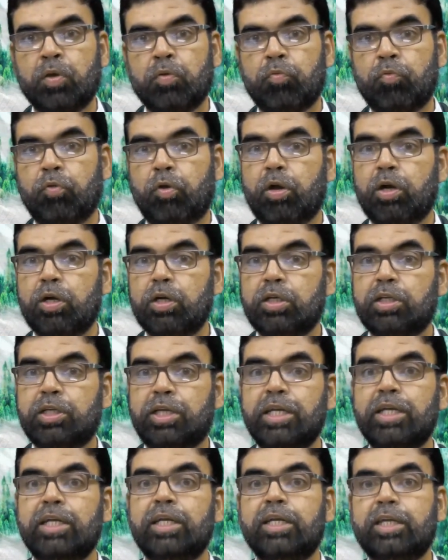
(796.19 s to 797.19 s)
For
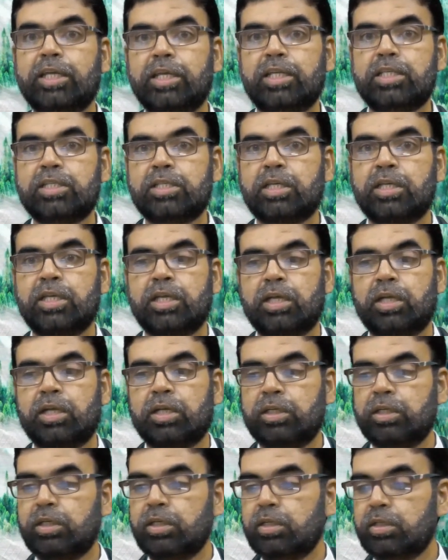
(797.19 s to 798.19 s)
10 days,
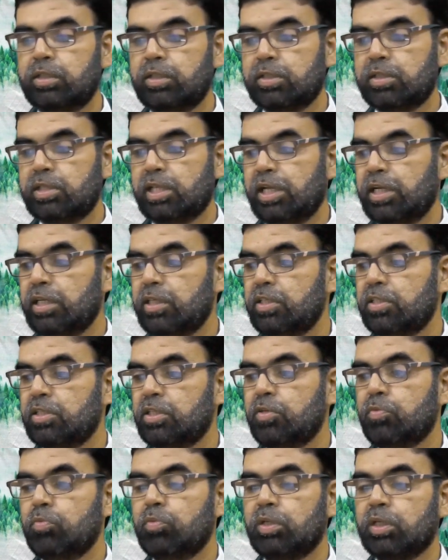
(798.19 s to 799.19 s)
here the slide is
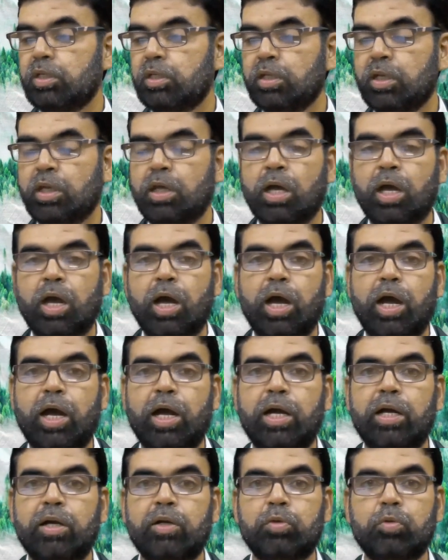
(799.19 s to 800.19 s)
given
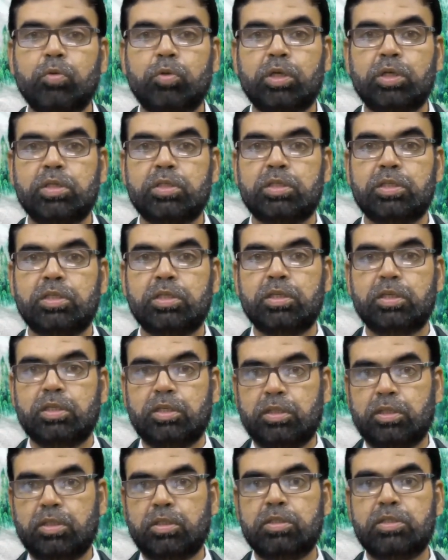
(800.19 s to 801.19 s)
and you can see
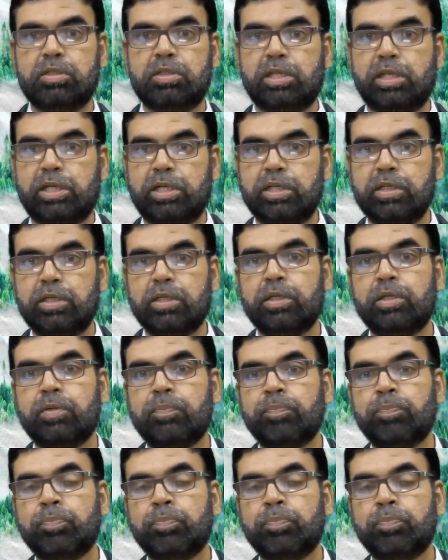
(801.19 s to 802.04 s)
this slide.